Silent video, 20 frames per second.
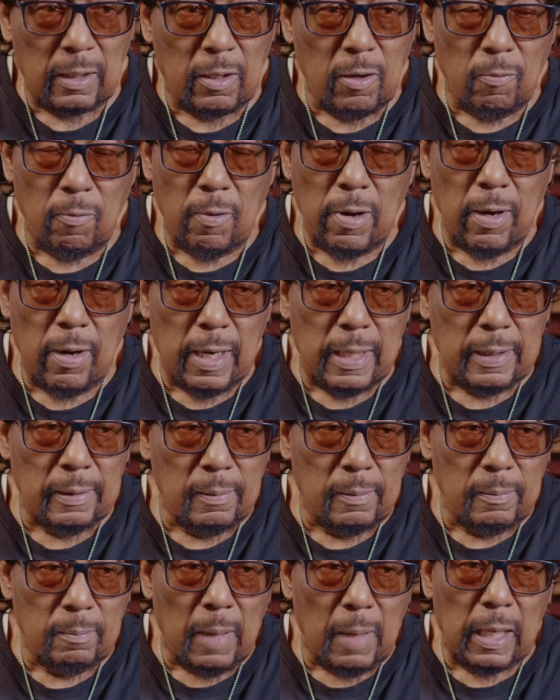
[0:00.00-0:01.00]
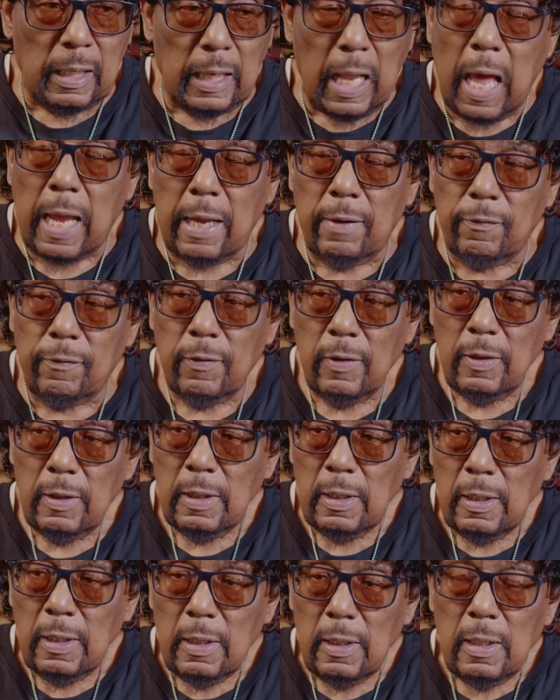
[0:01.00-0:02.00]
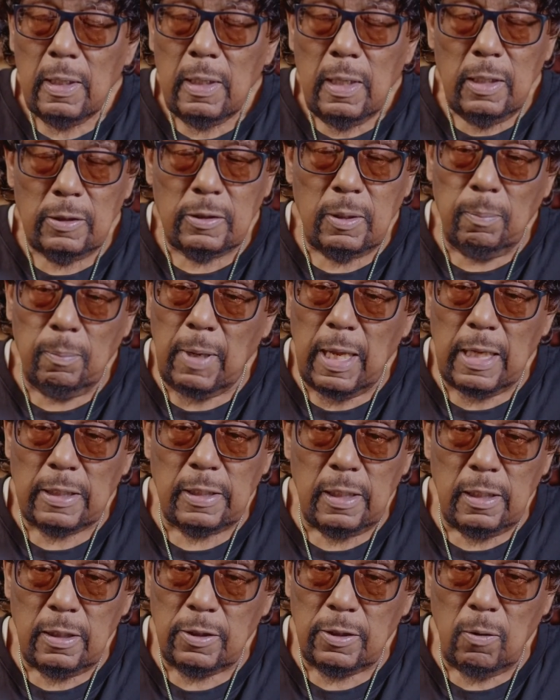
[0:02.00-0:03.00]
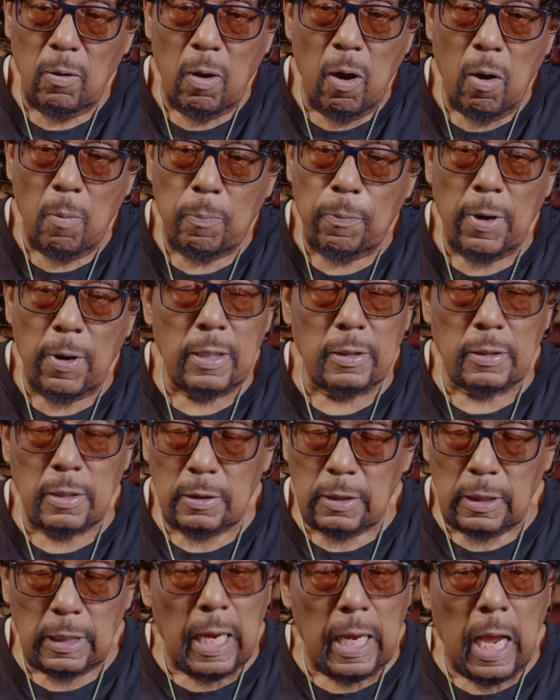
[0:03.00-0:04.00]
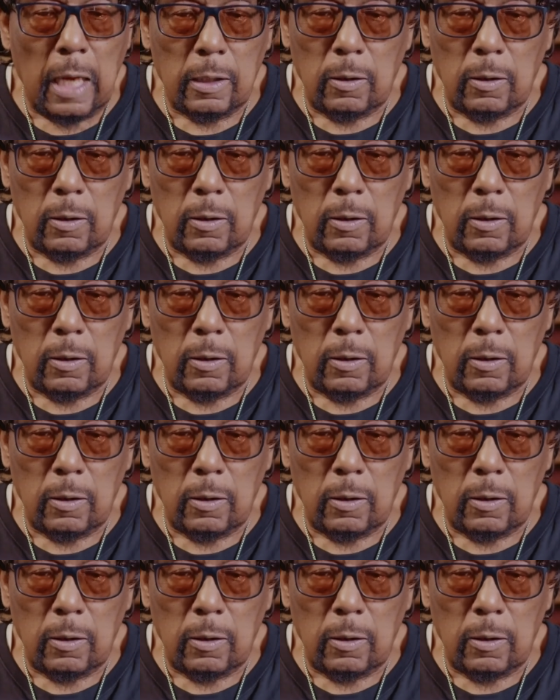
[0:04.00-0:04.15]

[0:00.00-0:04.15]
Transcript: career and my life, it's a blessing. And so all praises to God